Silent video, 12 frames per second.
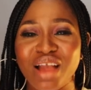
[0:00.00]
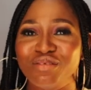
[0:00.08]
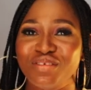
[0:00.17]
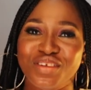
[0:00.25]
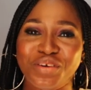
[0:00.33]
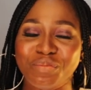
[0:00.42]
I
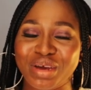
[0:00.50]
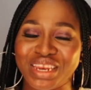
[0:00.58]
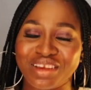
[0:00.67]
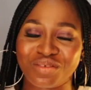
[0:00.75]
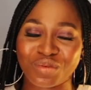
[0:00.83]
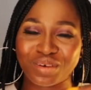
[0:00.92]
will see you in my
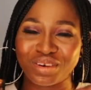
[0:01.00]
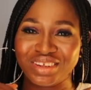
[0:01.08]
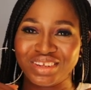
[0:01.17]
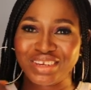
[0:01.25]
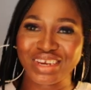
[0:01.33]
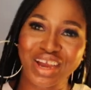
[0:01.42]
next one.
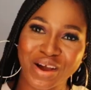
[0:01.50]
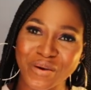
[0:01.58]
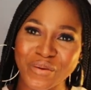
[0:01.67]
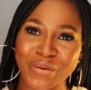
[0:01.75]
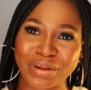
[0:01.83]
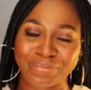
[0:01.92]

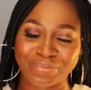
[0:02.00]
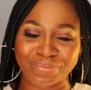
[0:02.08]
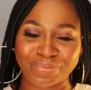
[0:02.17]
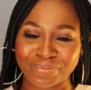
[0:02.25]
Ciao.